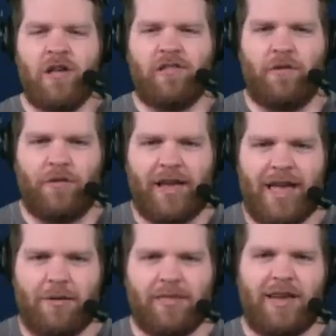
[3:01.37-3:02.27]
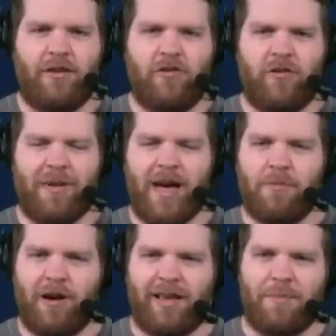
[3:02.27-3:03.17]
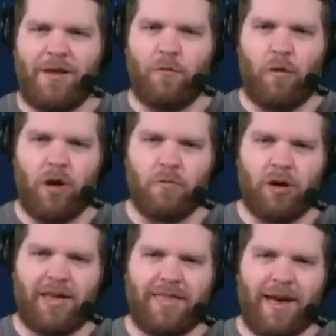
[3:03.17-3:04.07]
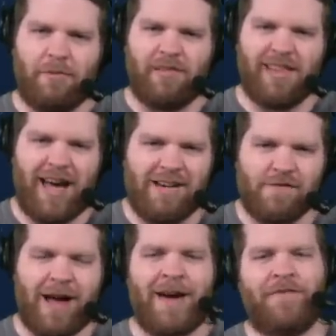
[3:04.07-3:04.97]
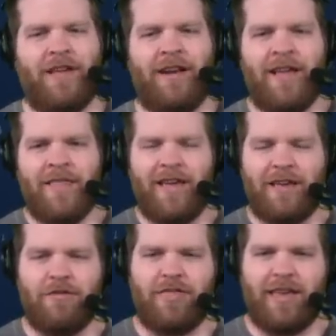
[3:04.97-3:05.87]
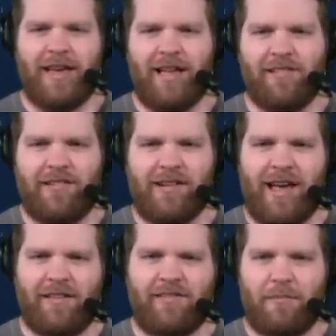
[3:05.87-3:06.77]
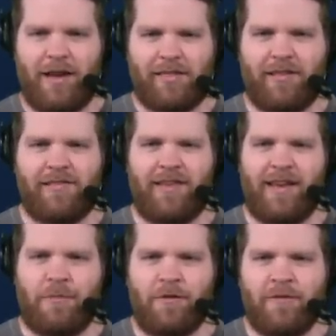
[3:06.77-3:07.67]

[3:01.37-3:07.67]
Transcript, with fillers: So if you get hit with that YouTube ad break, give me one rookie that was not drafted that you think has a chance to make this team.